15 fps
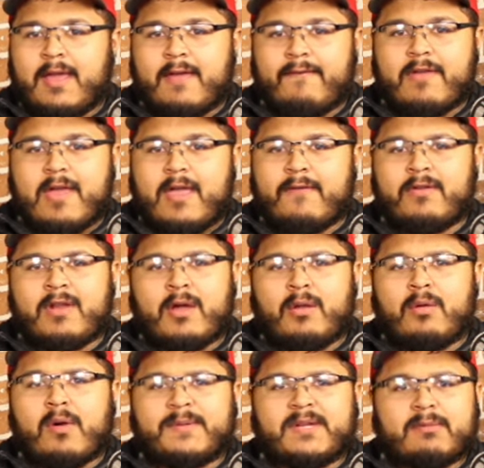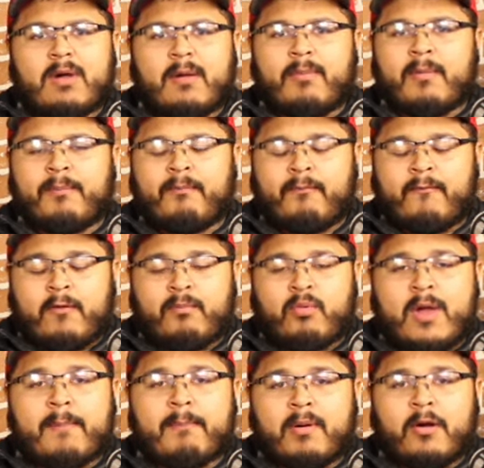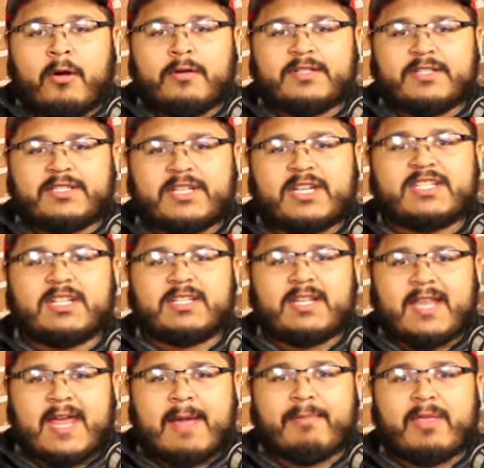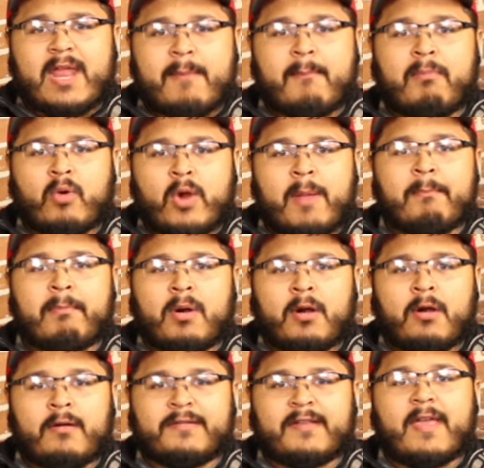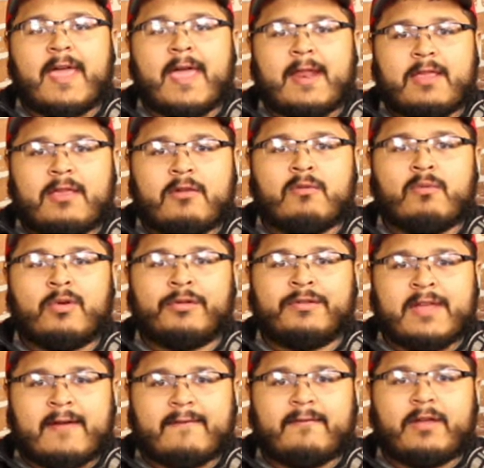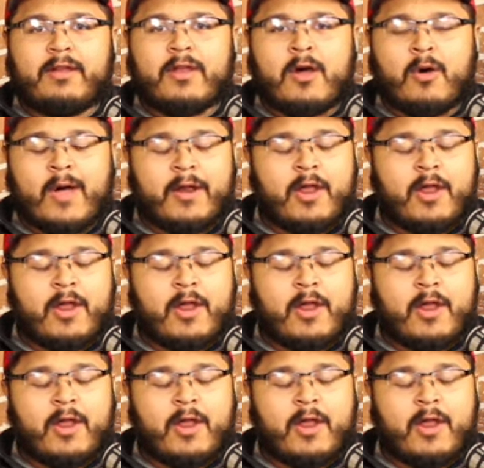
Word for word: If you don't know who I'm talking about for Brett Burns, just type in the name Brent Burns, and you will definitely know.